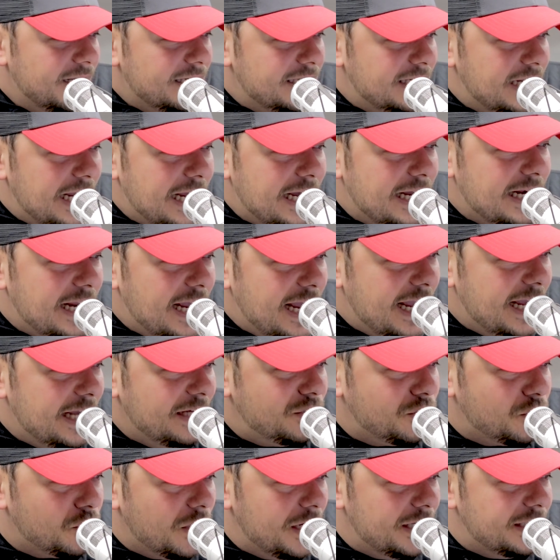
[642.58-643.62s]
Dan
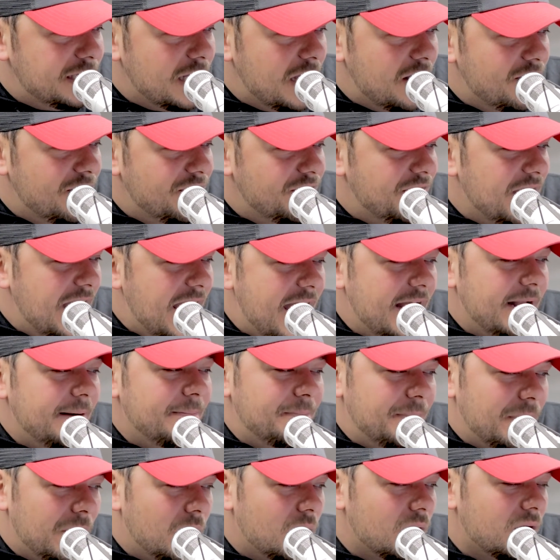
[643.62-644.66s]
H writes,
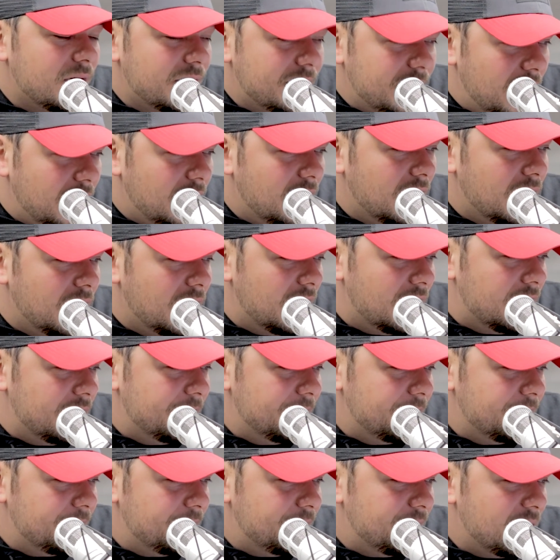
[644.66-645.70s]
that poor car.
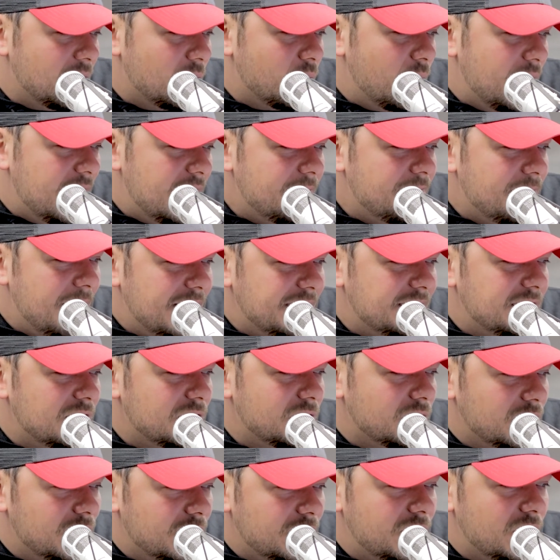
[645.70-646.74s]
The wing makes it
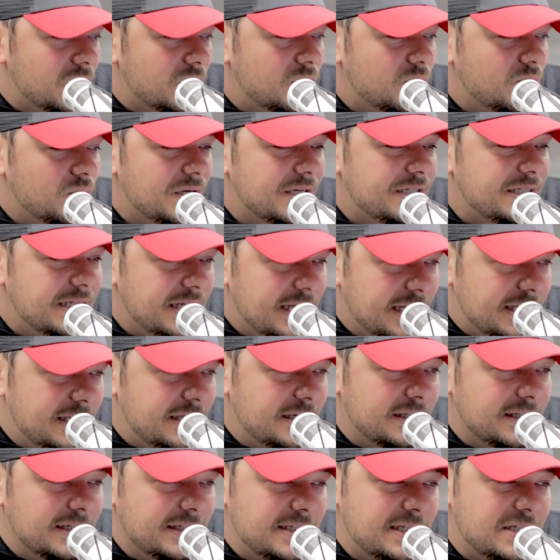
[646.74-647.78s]
look
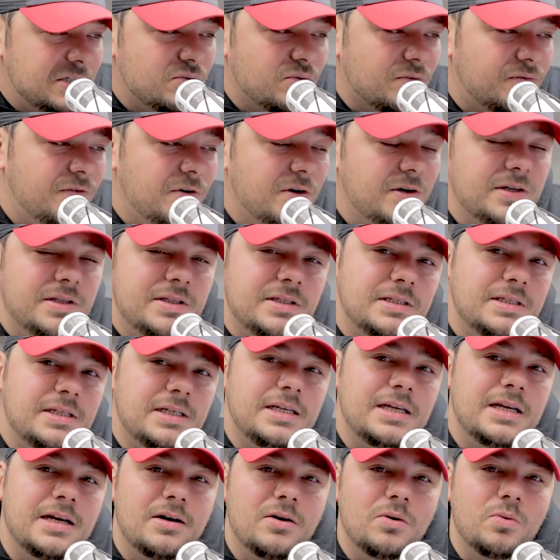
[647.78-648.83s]
ridiculous. He's referring to the
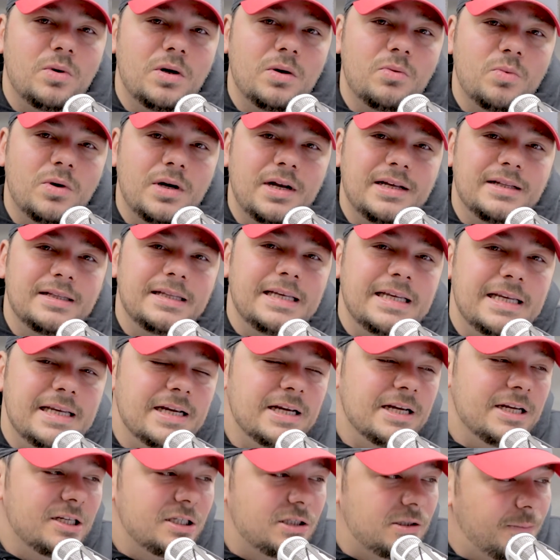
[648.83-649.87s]
ZL11LE
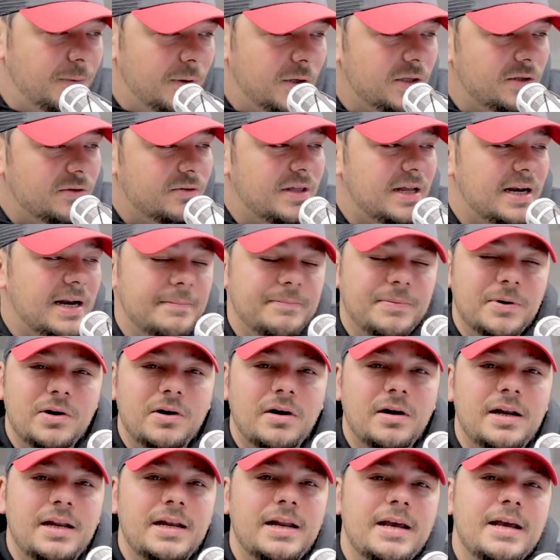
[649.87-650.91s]
spoiler that I put
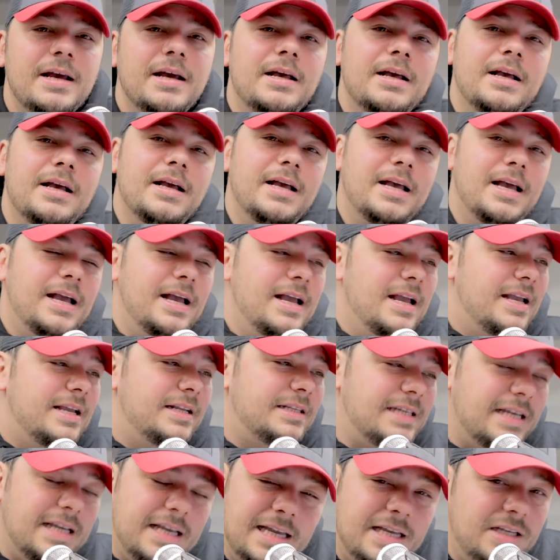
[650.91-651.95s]
on it.
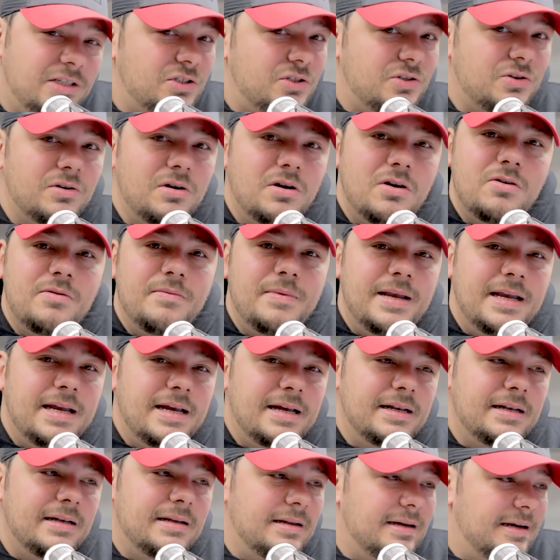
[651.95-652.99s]
To each their own,
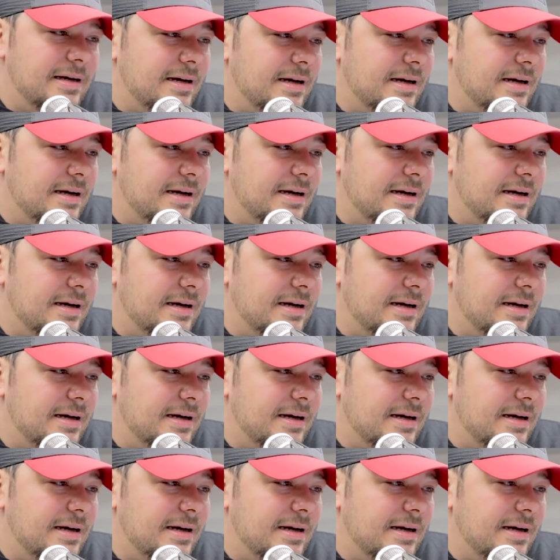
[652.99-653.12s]
man.